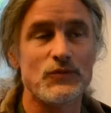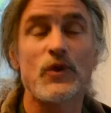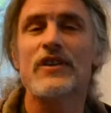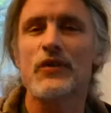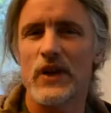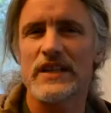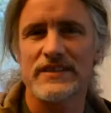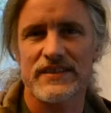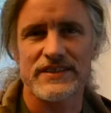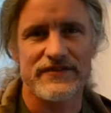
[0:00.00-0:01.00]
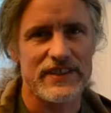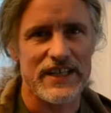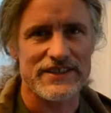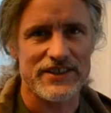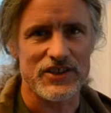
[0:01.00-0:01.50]
One of the ways that these
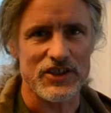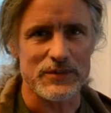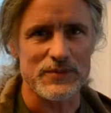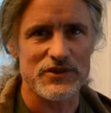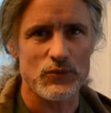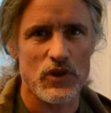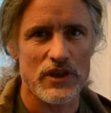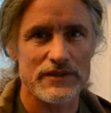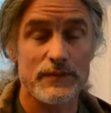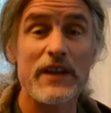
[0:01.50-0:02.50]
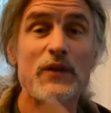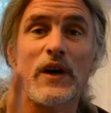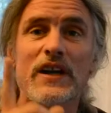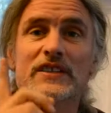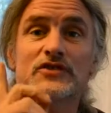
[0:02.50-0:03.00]
fantastic herbs work. By the
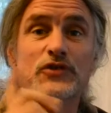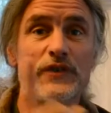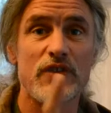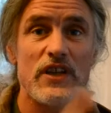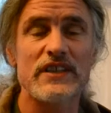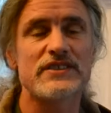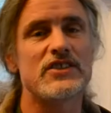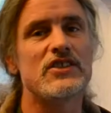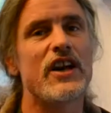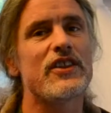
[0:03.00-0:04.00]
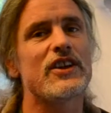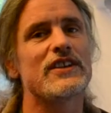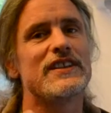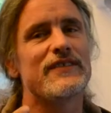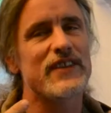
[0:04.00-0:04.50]
way, trifla is
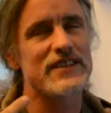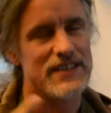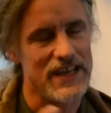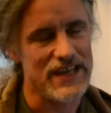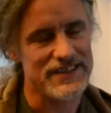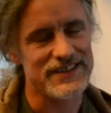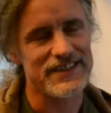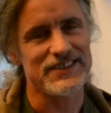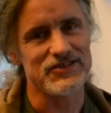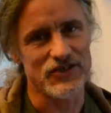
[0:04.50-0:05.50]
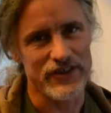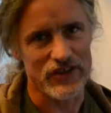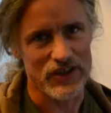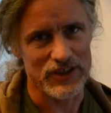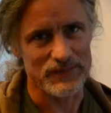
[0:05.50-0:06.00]
another fantastic
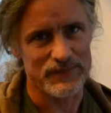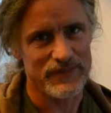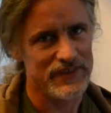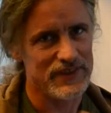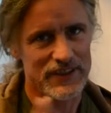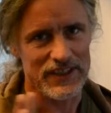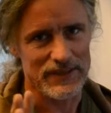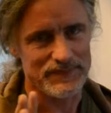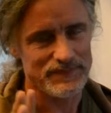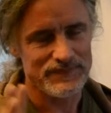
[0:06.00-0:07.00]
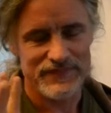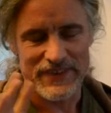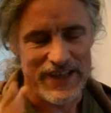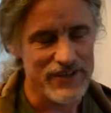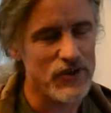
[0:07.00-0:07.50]
liver herb.
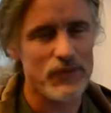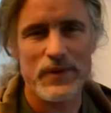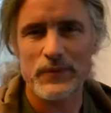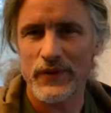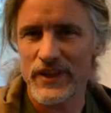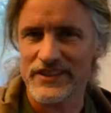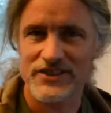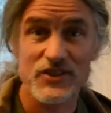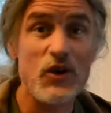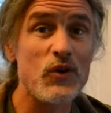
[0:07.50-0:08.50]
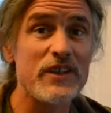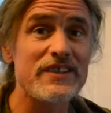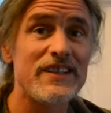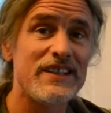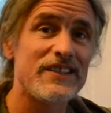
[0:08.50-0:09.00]
I know people think it's a
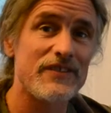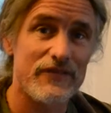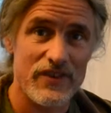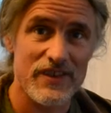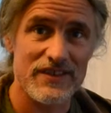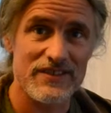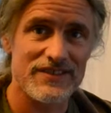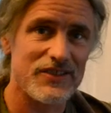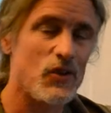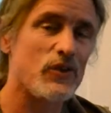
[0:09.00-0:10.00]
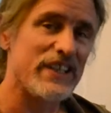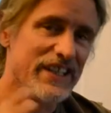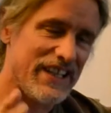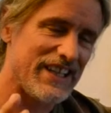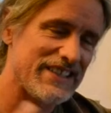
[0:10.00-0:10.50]
colon. For the colon,
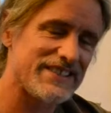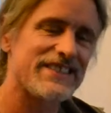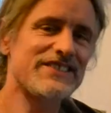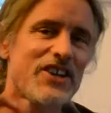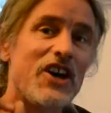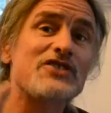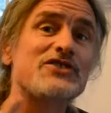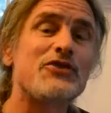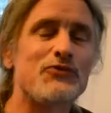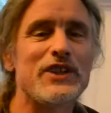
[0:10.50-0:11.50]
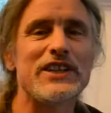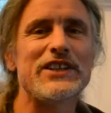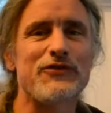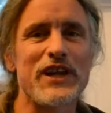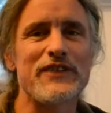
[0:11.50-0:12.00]
it is. It's also
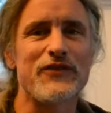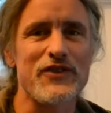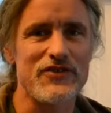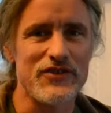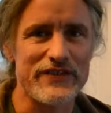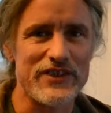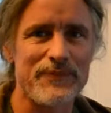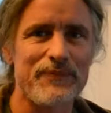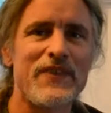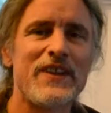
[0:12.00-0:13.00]
really great for the liver.